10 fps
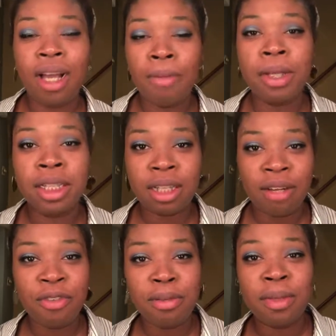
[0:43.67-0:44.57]
I'm gonna
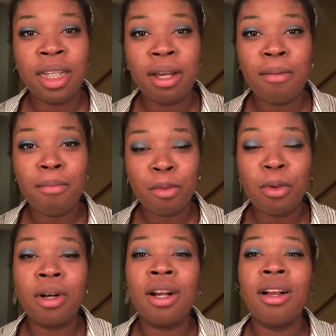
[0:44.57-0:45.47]
start filming
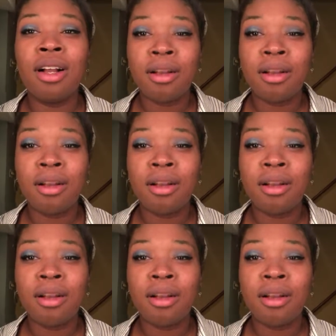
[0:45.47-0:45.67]
more